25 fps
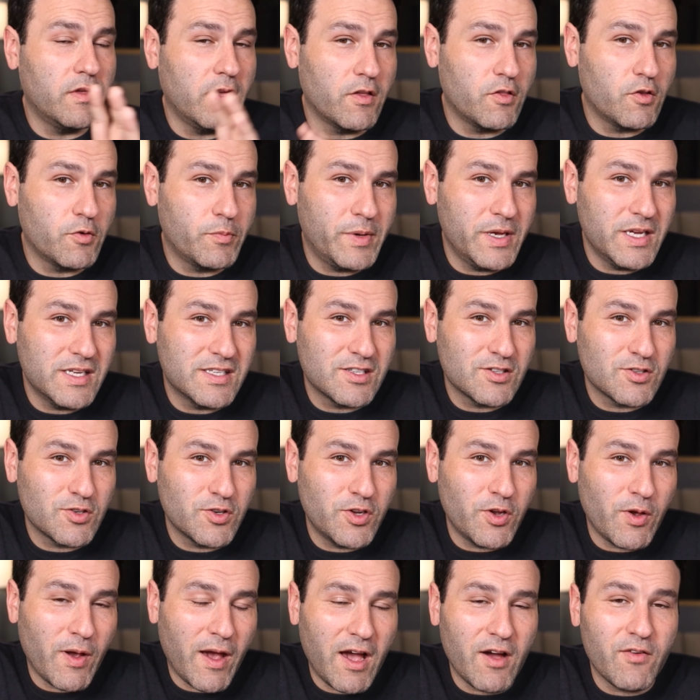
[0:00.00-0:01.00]
The other
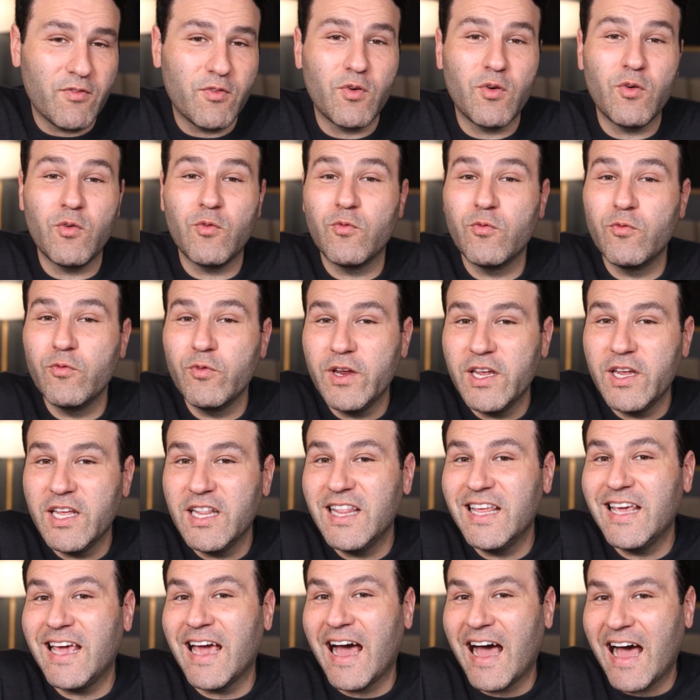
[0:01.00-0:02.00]
pieces are you have
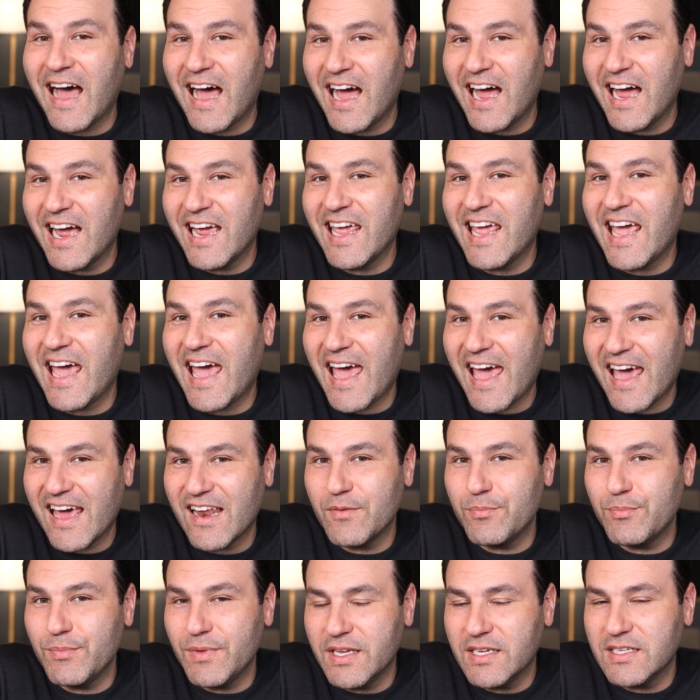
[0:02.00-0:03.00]
really high
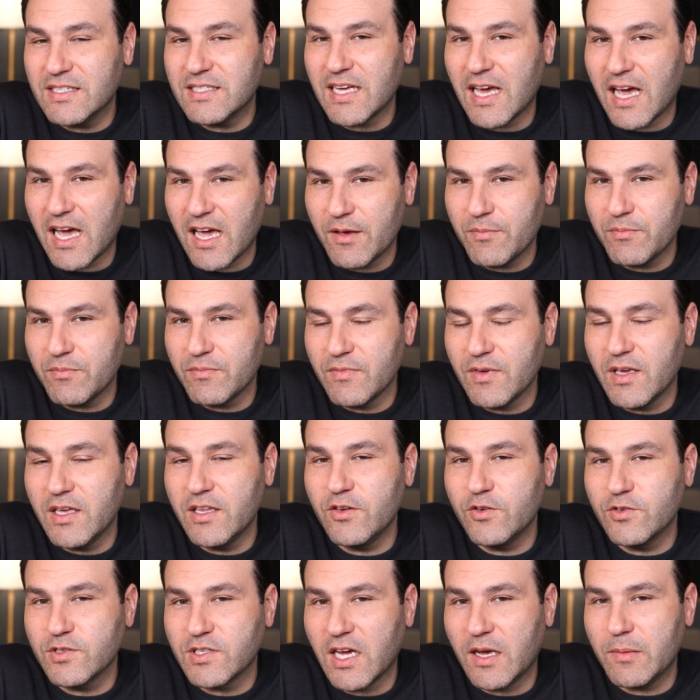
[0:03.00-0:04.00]
admin time
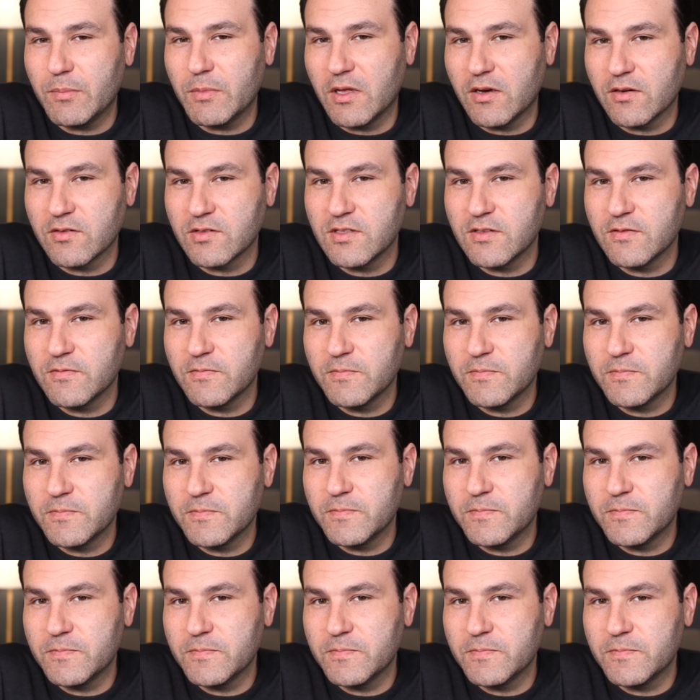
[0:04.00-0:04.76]
in your time logs.